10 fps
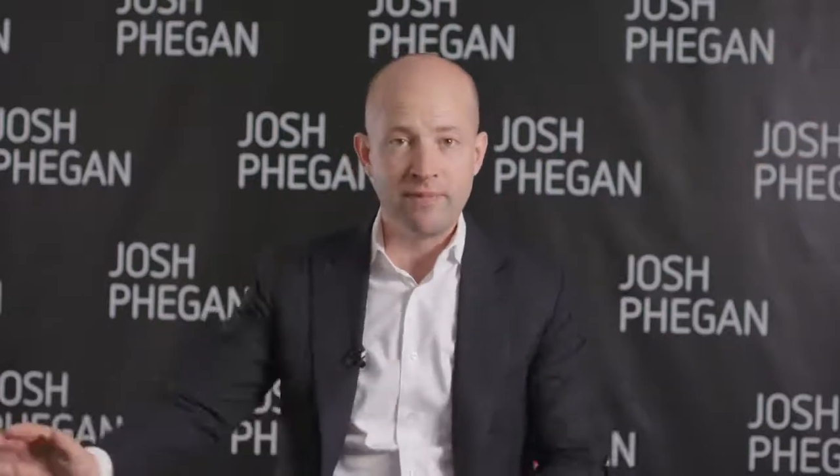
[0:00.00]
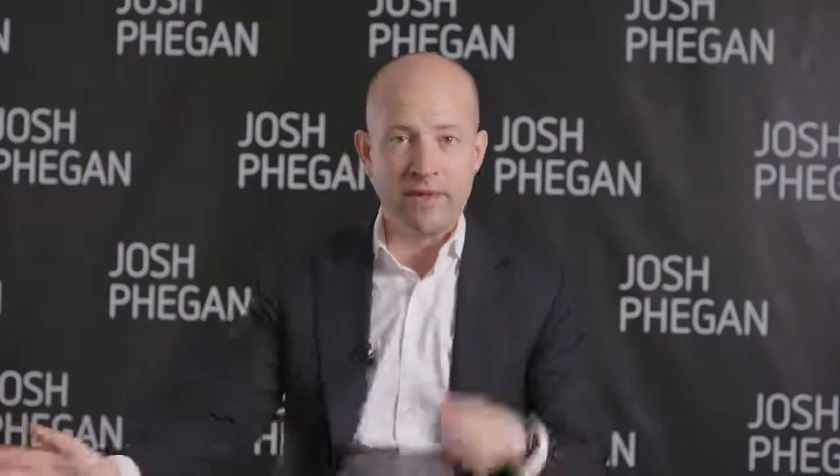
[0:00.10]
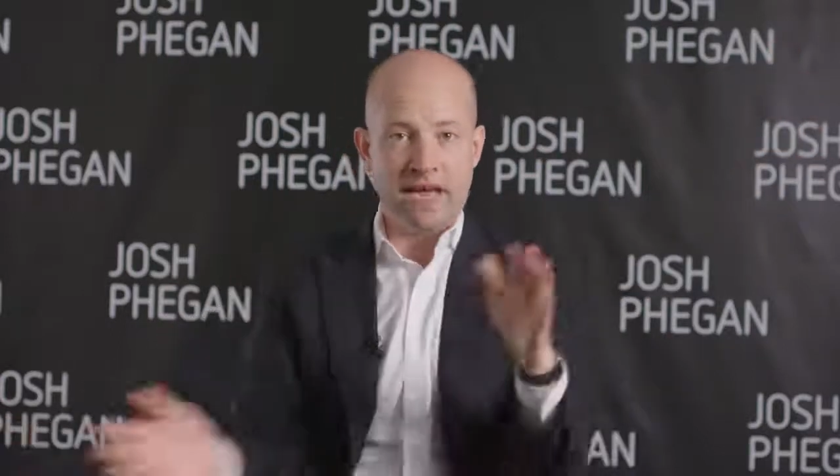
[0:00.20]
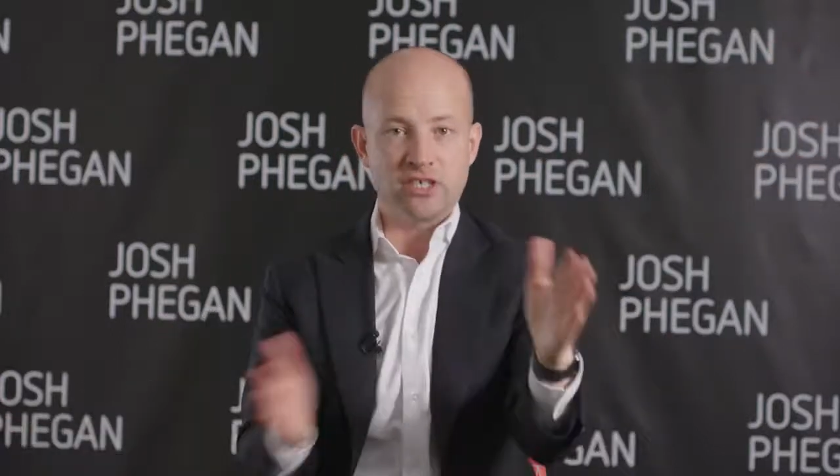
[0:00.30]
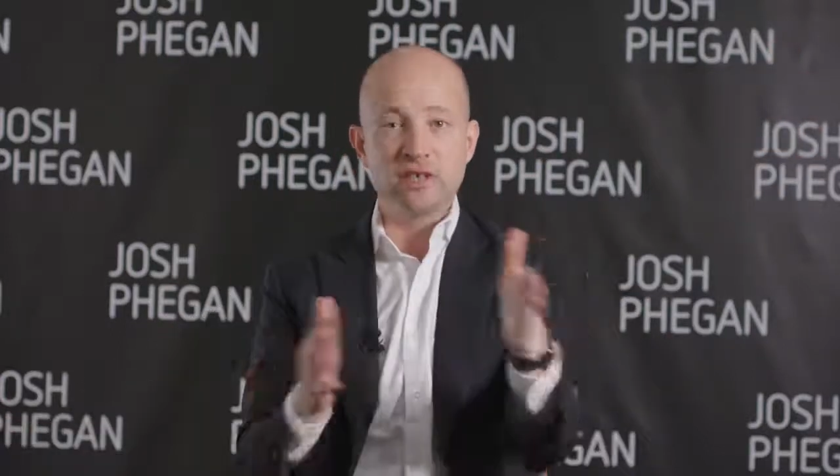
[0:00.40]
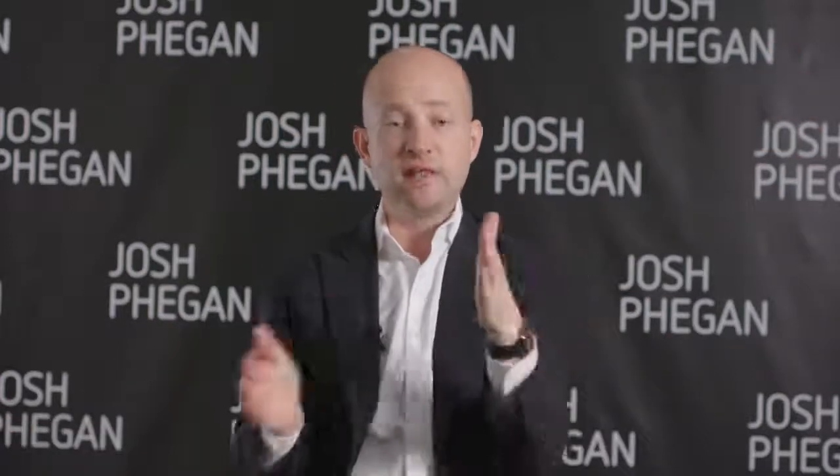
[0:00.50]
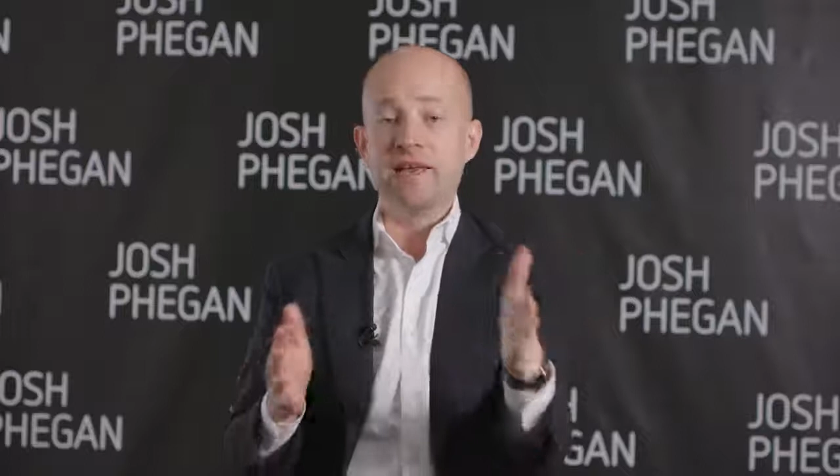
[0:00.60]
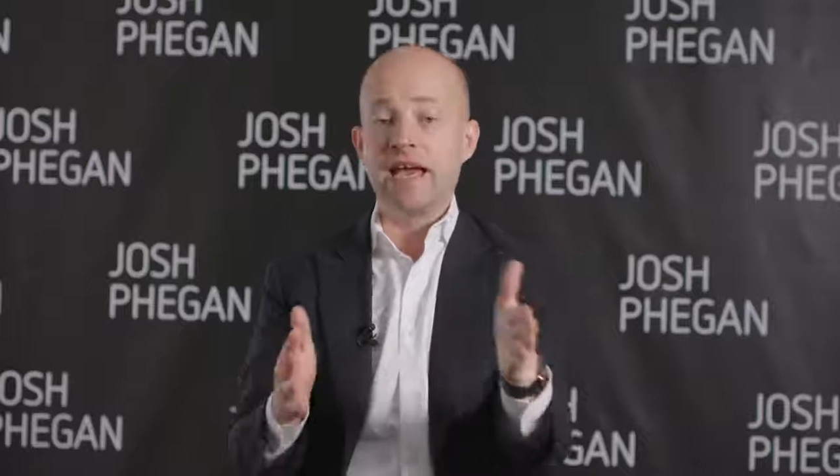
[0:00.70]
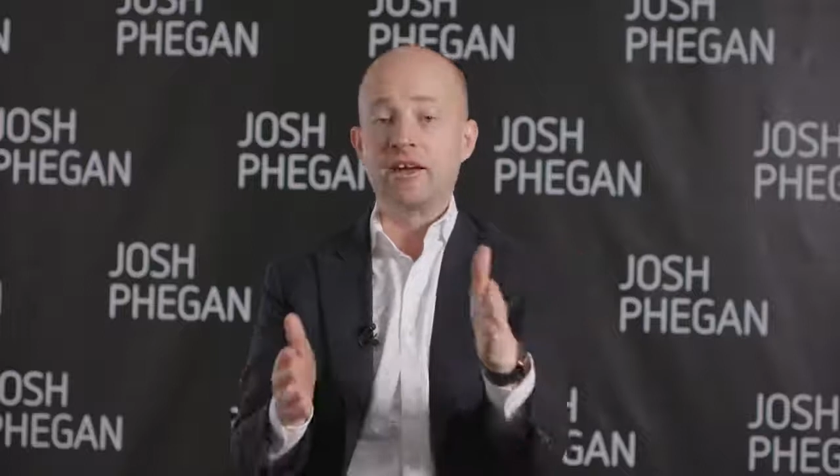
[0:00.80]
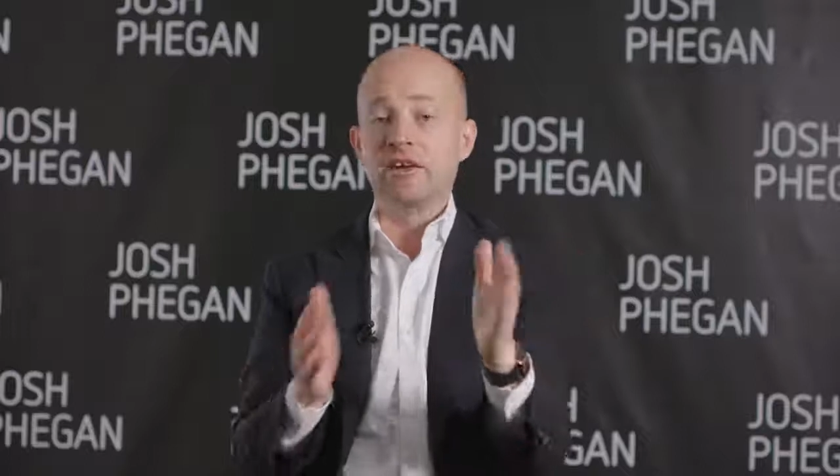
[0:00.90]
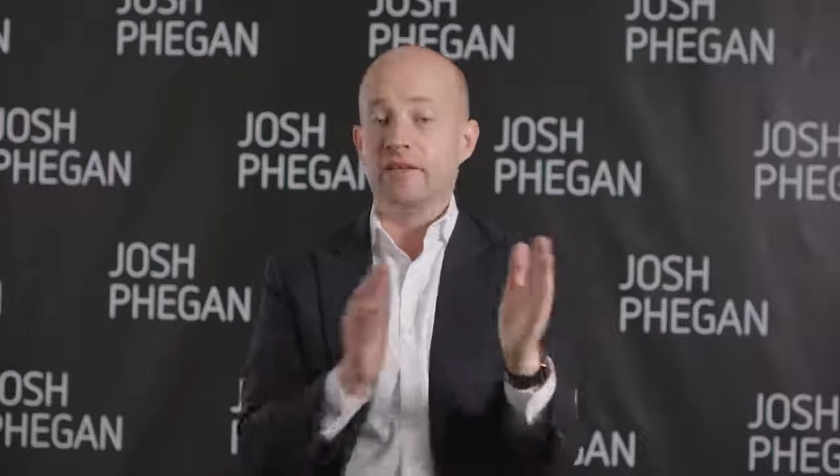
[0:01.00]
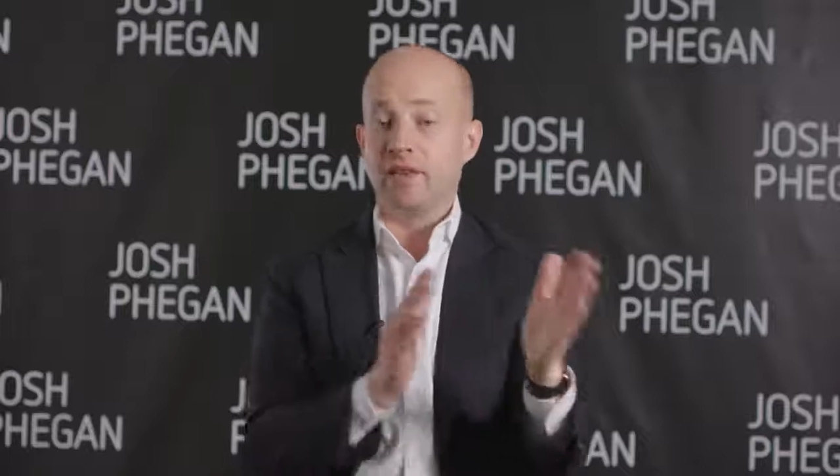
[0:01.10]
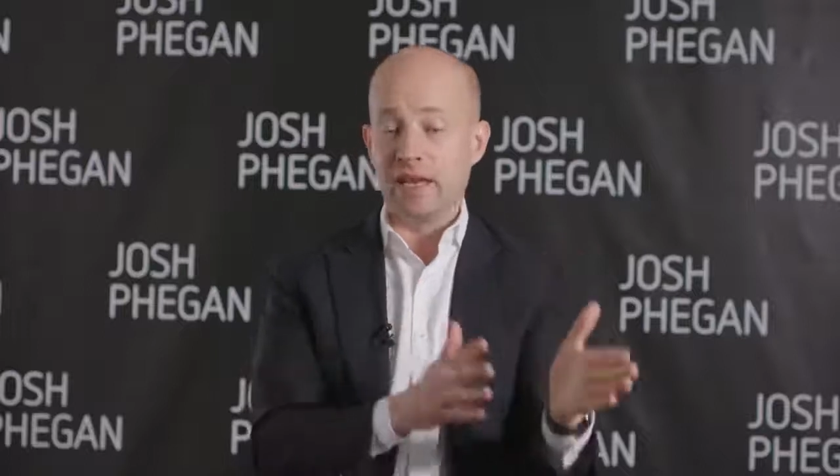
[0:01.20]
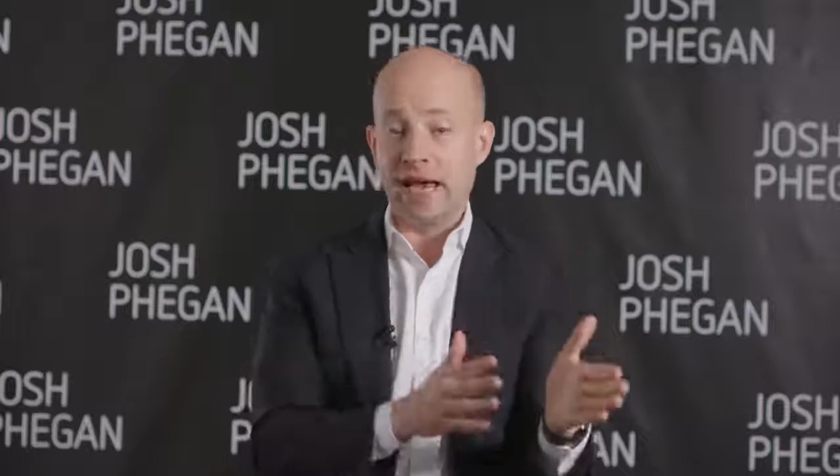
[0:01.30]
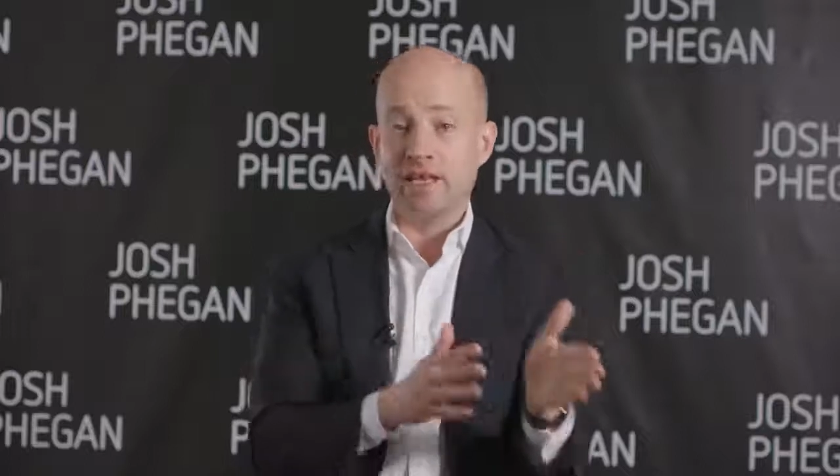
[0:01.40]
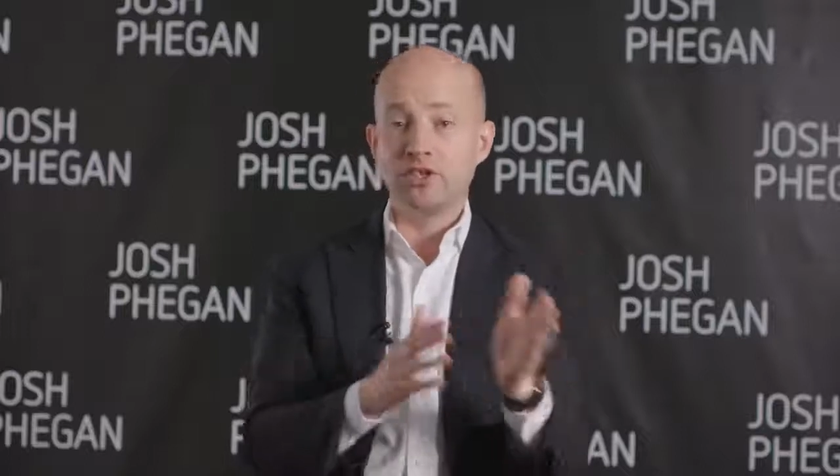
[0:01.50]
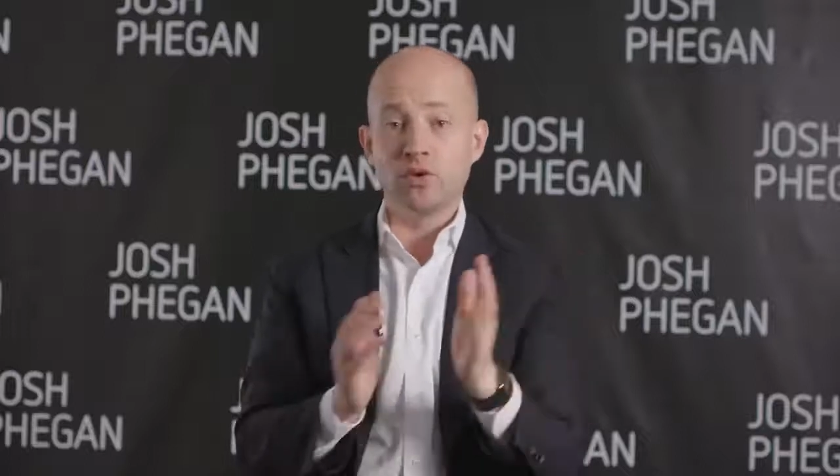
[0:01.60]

and naturally they land on either large